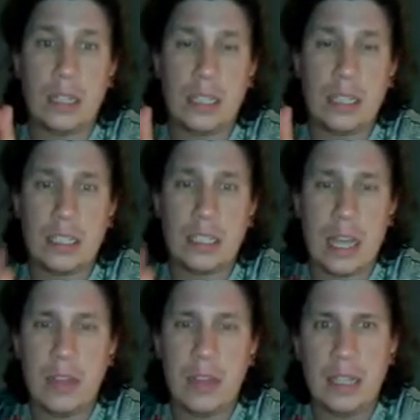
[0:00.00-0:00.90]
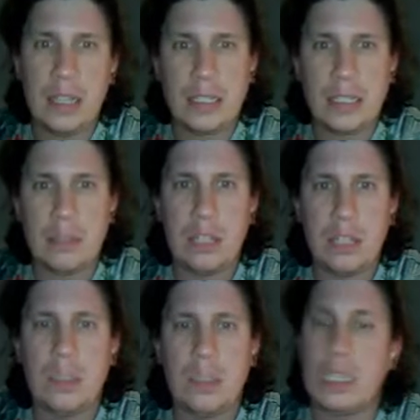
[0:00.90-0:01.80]
This, I think Semi
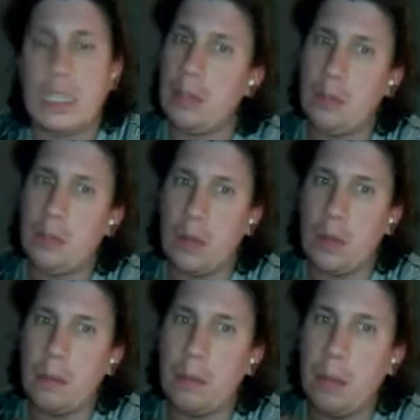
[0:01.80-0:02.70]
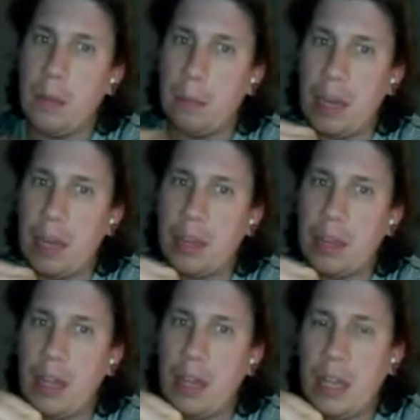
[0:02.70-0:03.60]
2 is a little bit more of a bloodbath
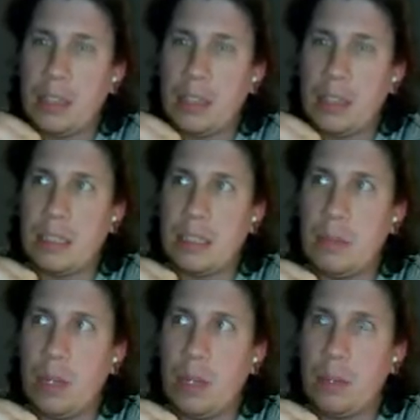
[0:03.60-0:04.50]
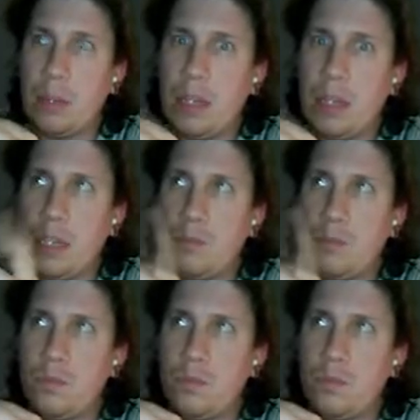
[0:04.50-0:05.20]
than Semi 1, but um,